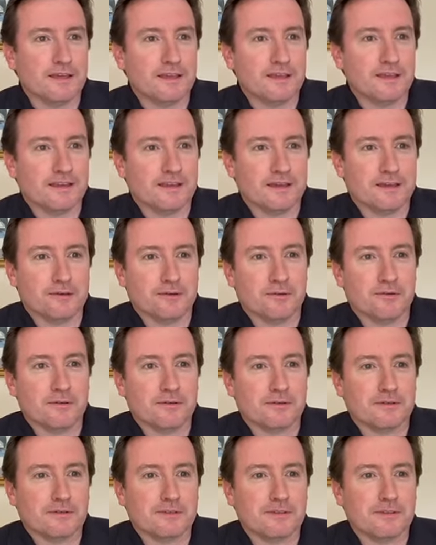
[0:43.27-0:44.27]
Now,
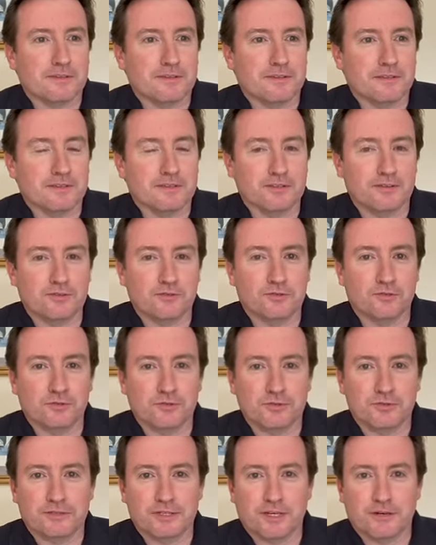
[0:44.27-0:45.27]
this is all
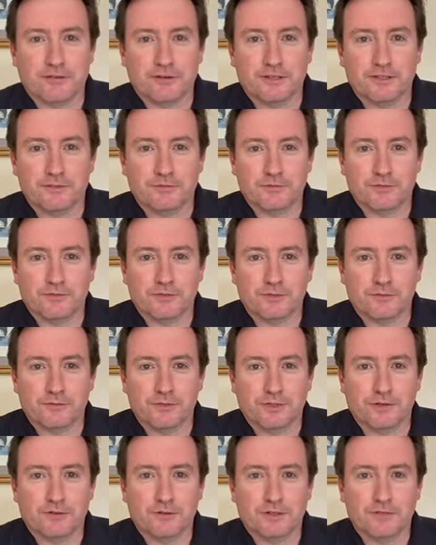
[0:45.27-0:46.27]
usually greeted with some
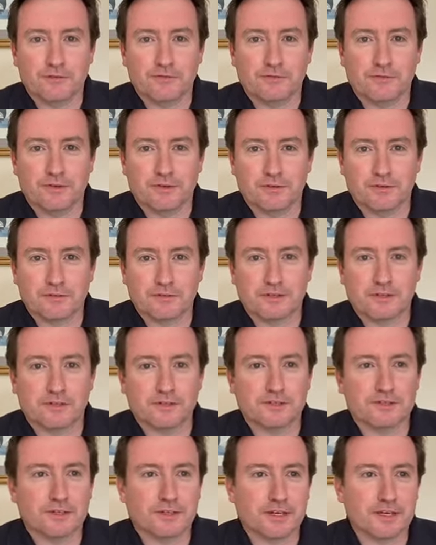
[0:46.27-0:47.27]
degree of
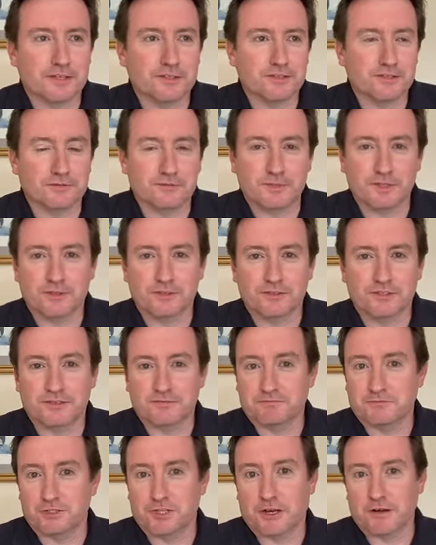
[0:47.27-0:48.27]
consternation because
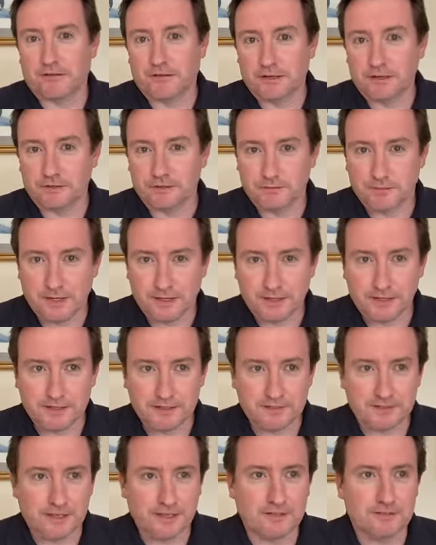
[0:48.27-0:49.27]
it generally doesn't make any
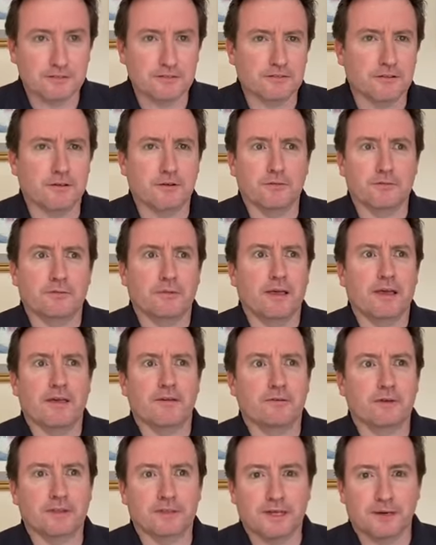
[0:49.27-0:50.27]
sense. It's like, how
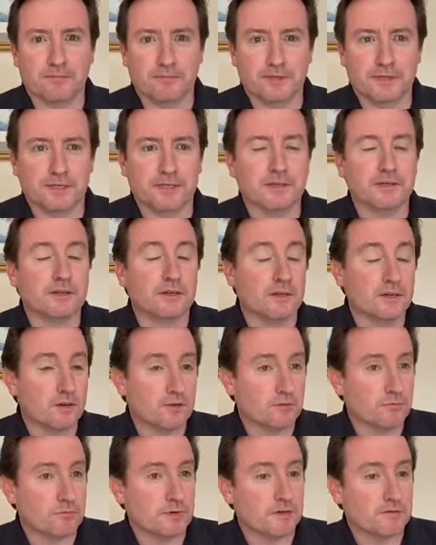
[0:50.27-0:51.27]
can that be?
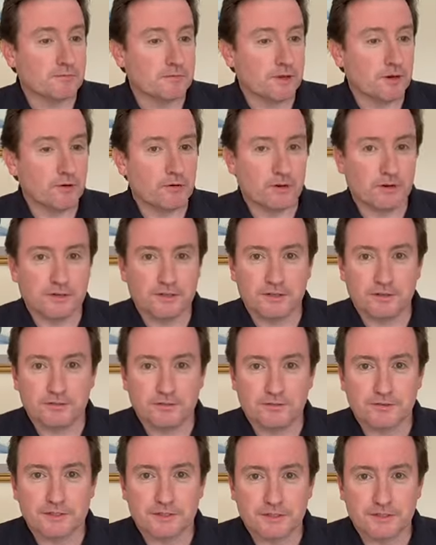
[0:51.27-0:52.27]
Well, the whole idea
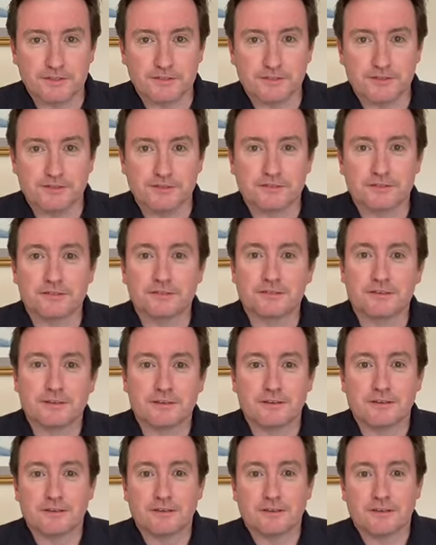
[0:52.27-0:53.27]
of it is that
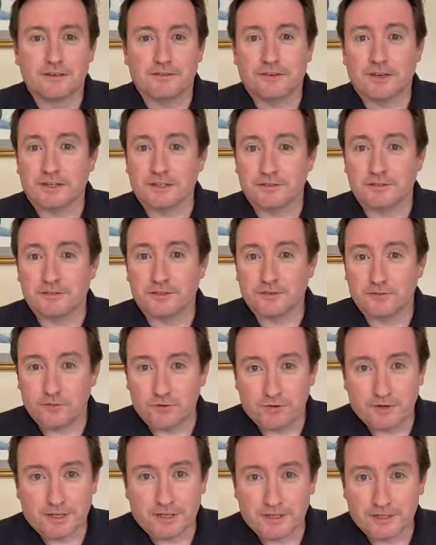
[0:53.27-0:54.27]
effectively, if
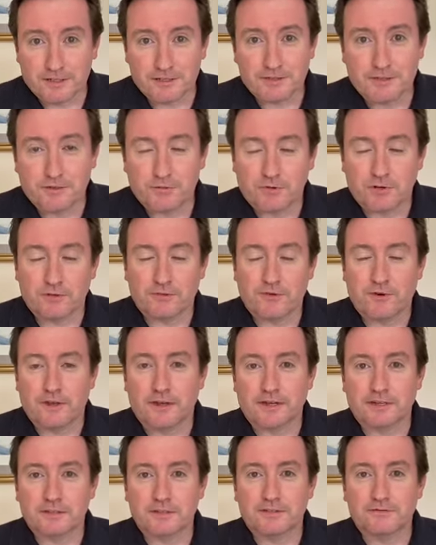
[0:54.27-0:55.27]
you're engaged in qualifying
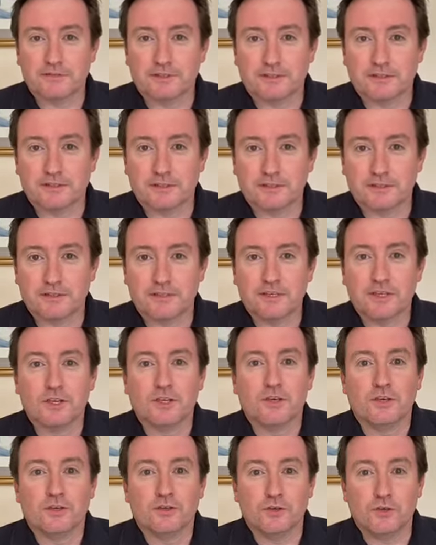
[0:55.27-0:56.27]
activity,
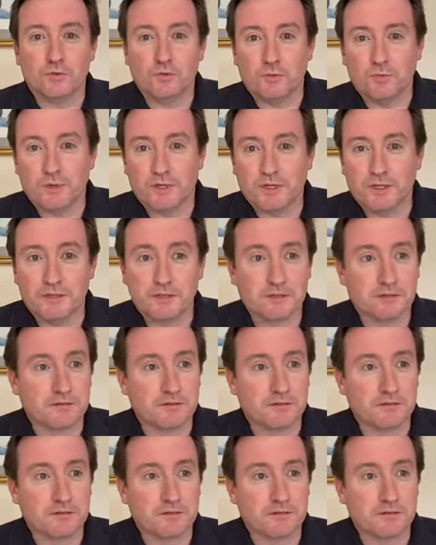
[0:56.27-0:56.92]
you will be